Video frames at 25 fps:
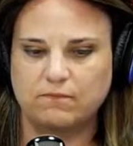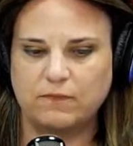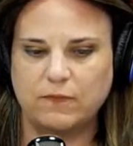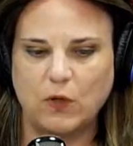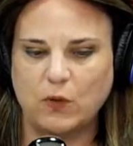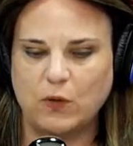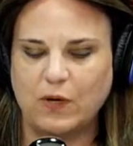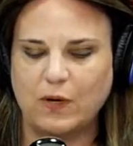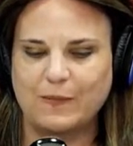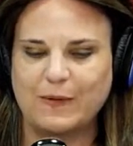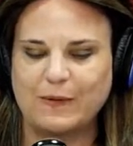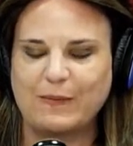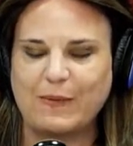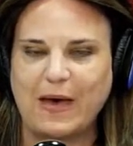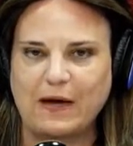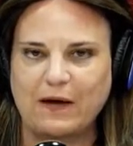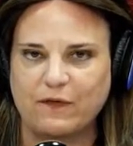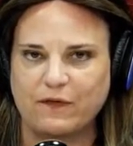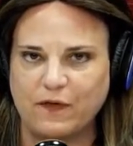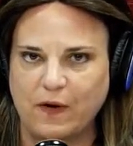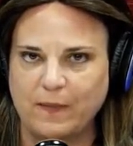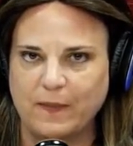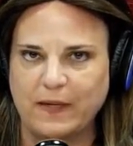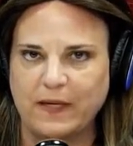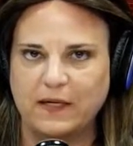coming back
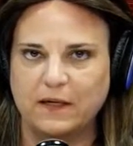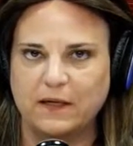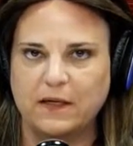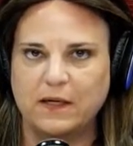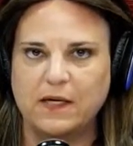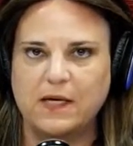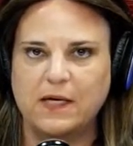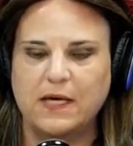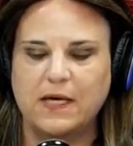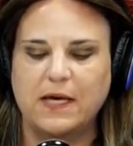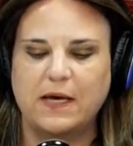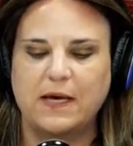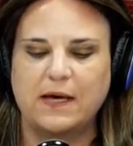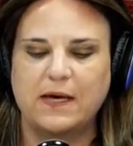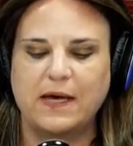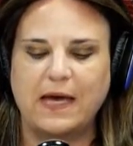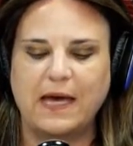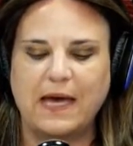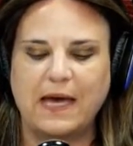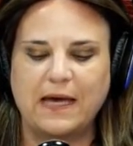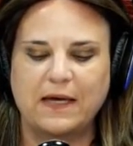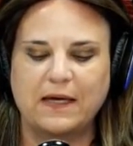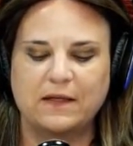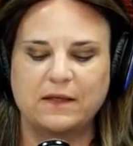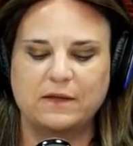from it.
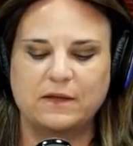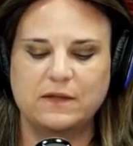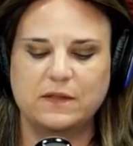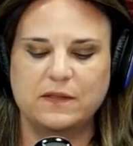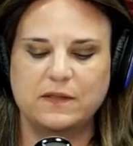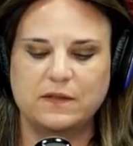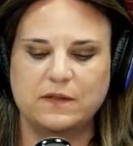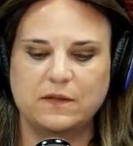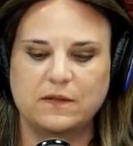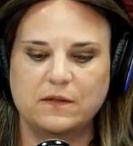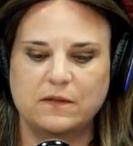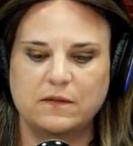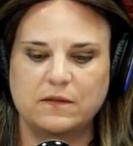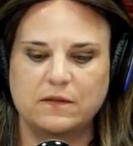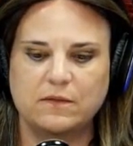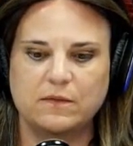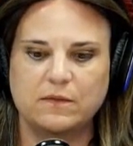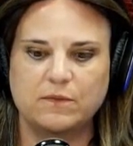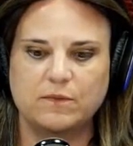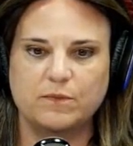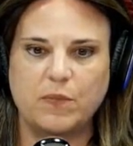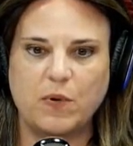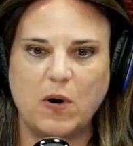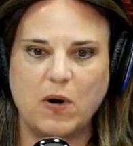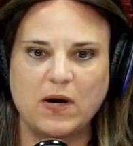And
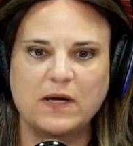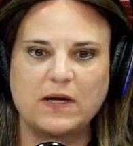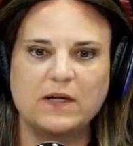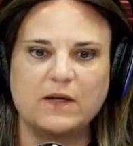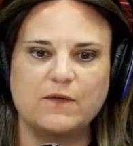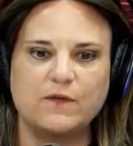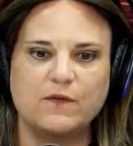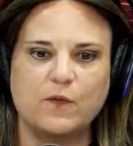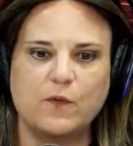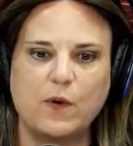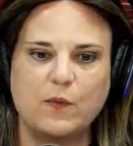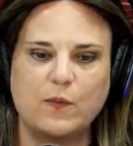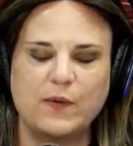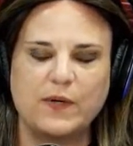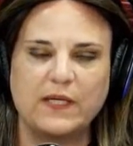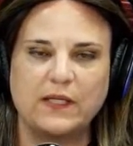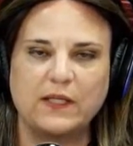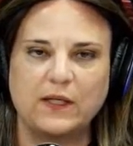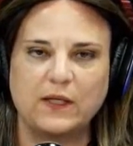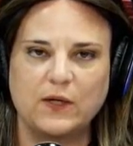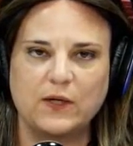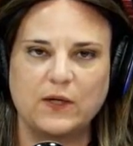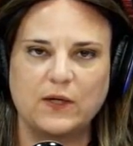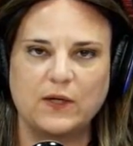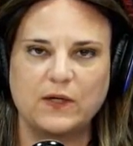part of what we
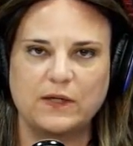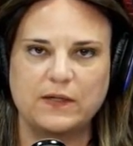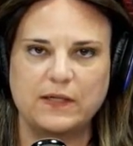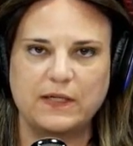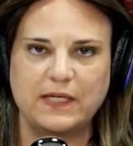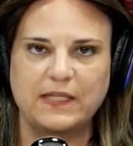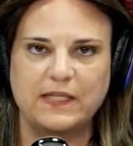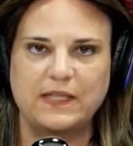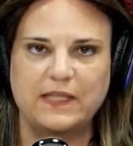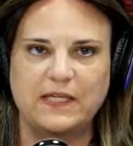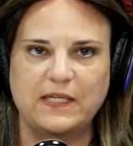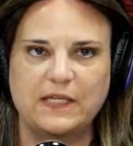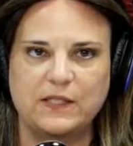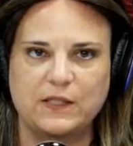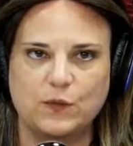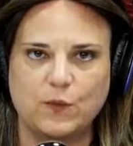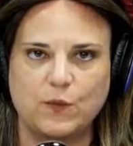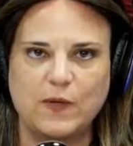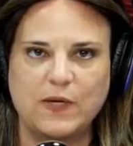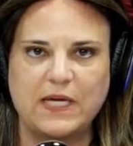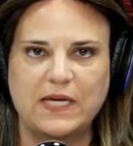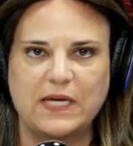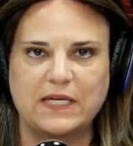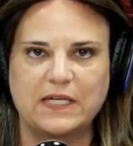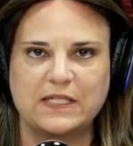learn in these
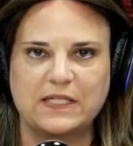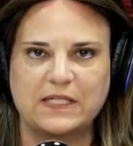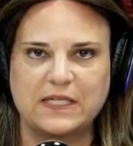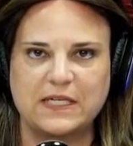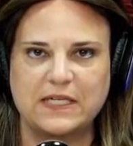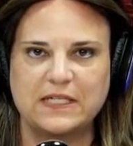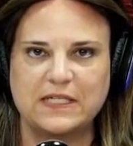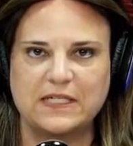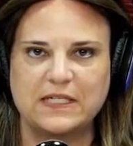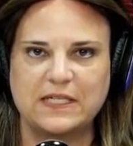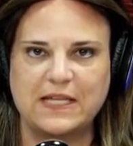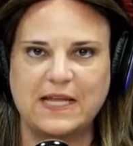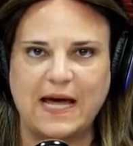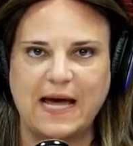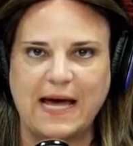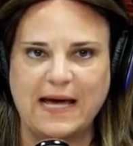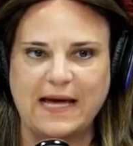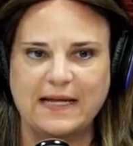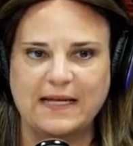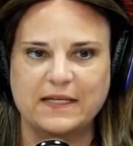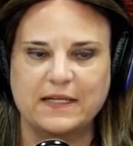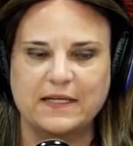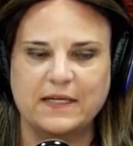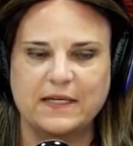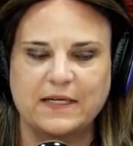weeks is
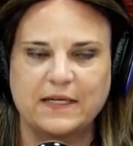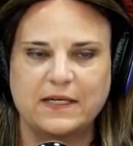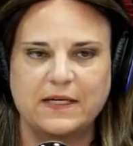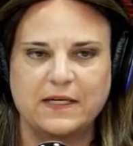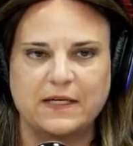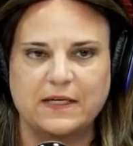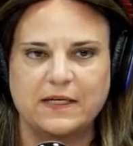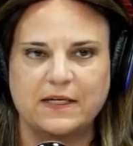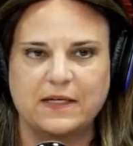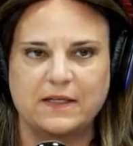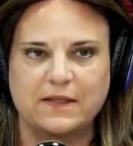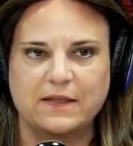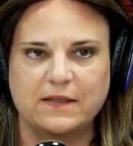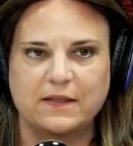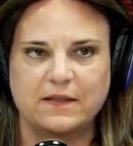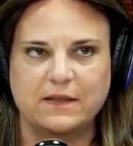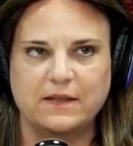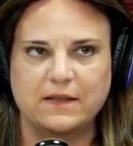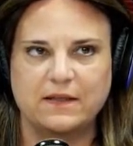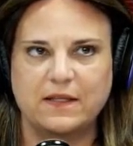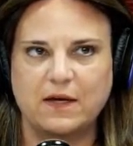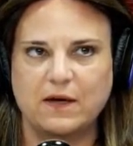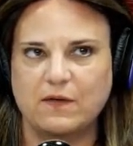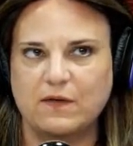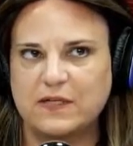that
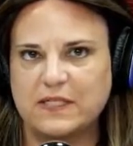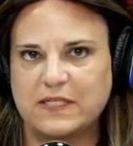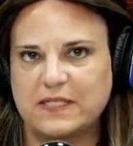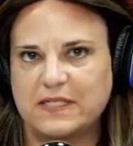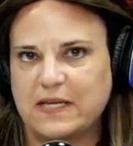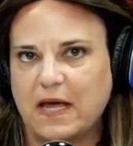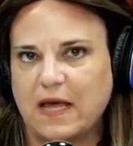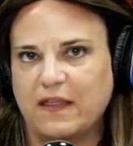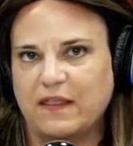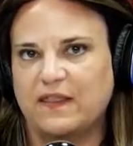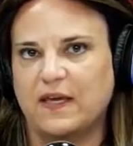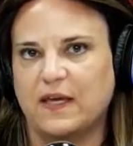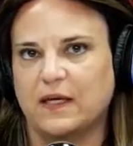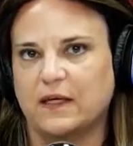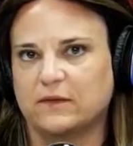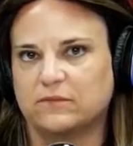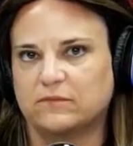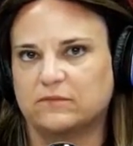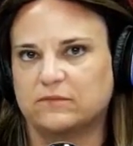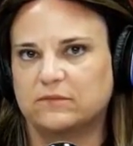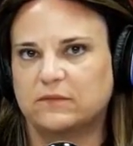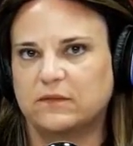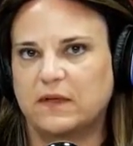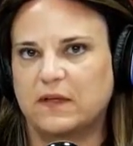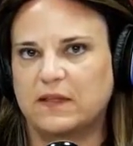there is nothing
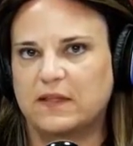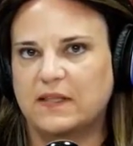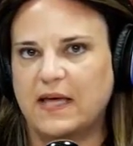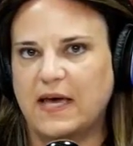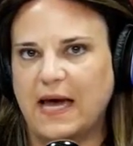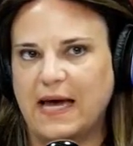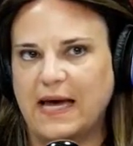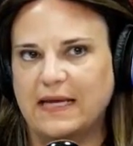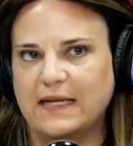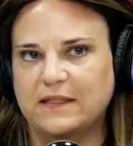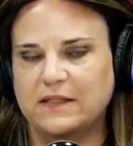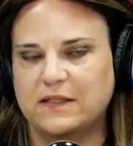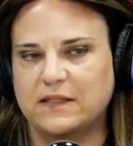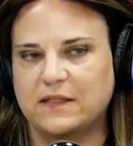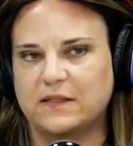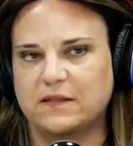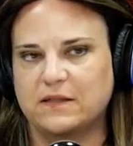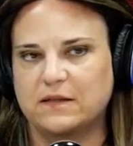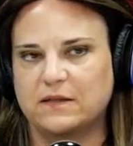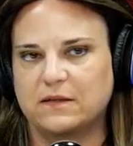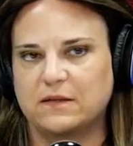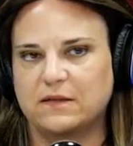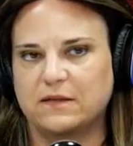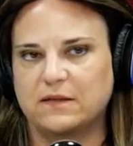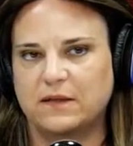that,
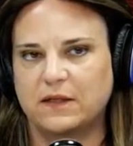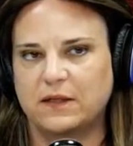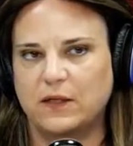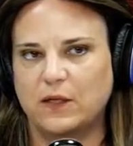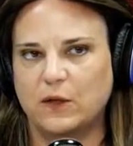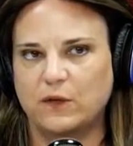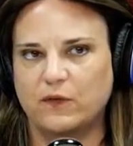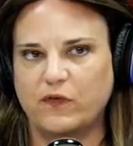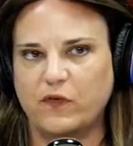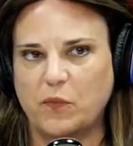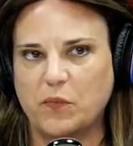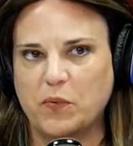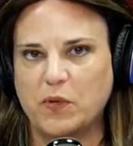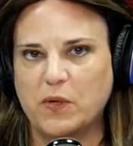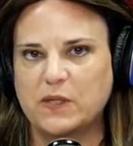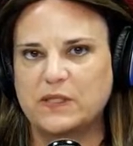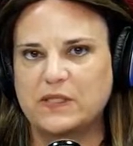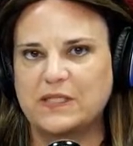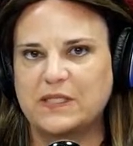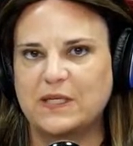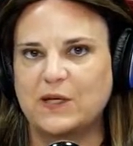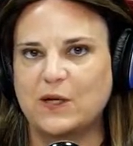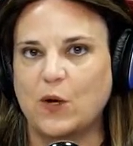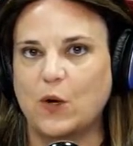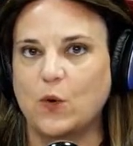if a
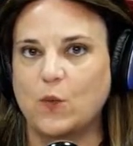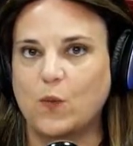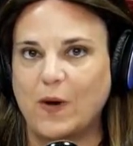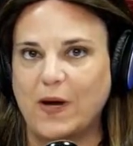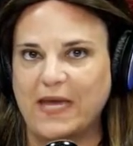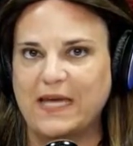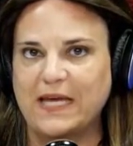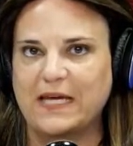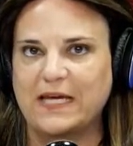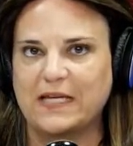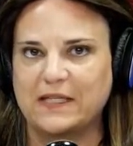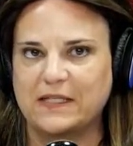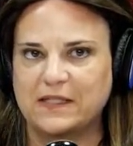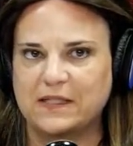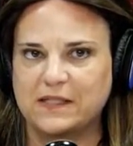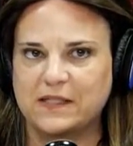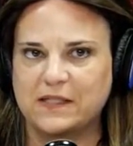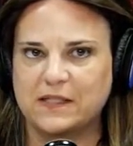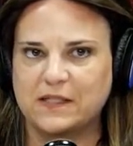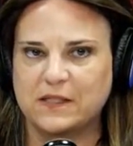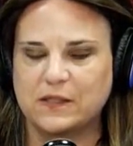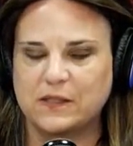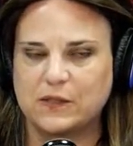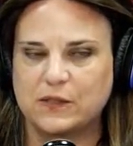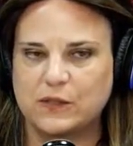person
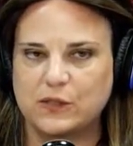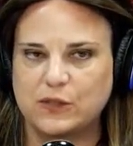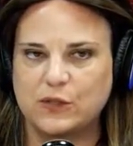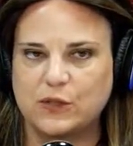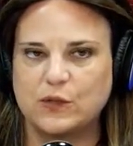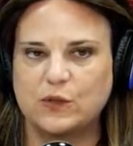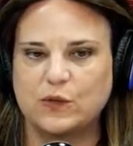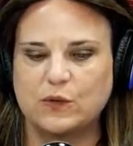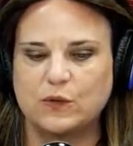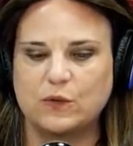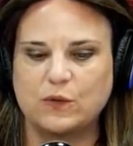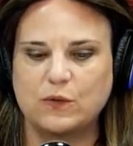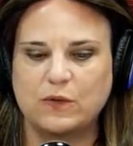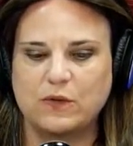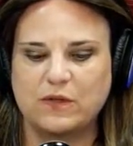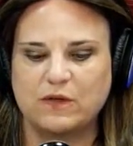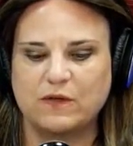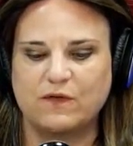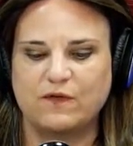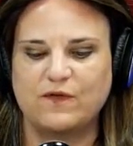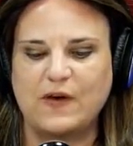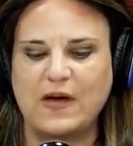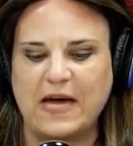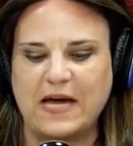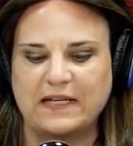awakens to the
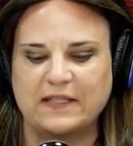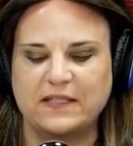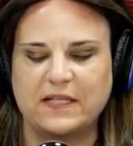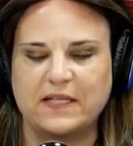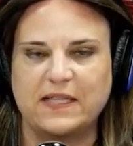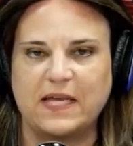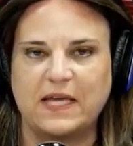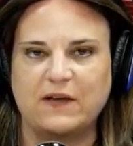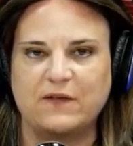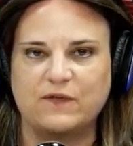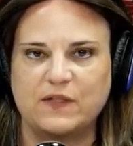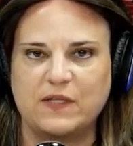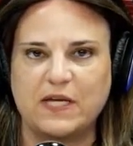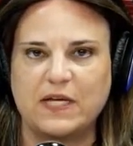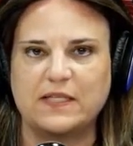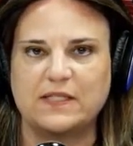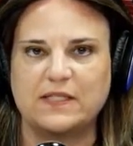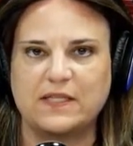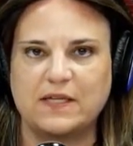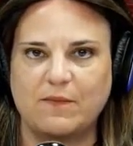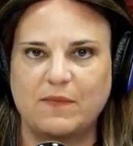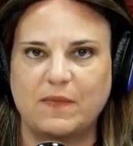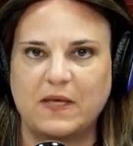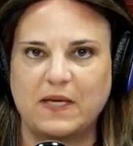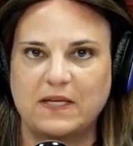fact that they've done
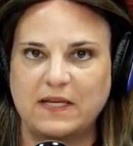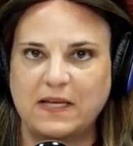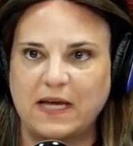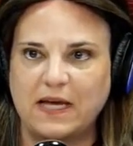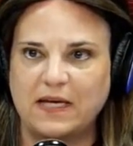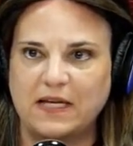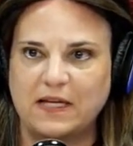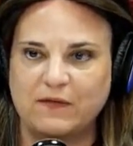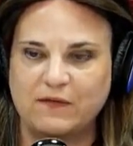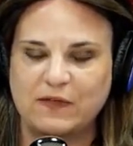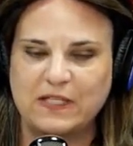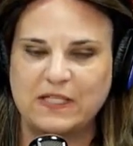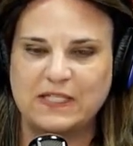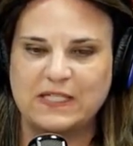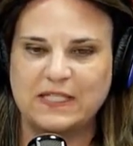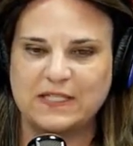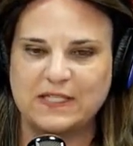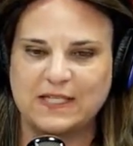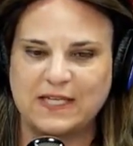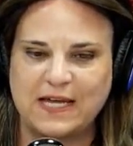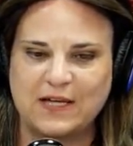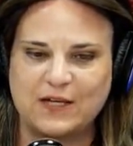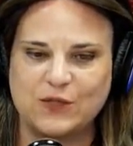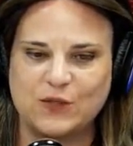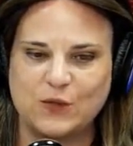something negative, and this
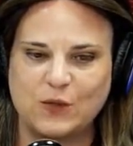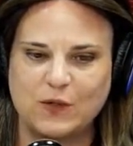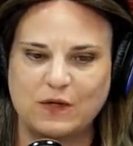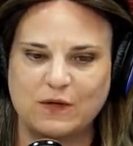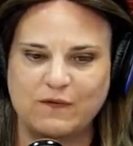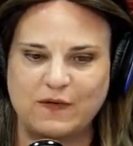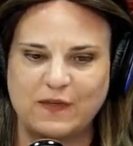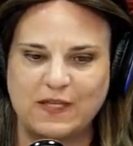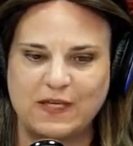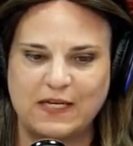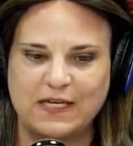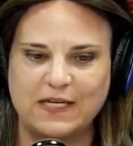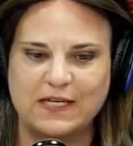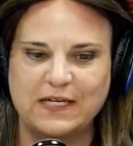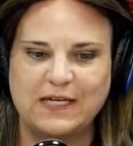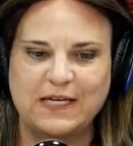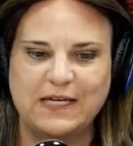is sort of the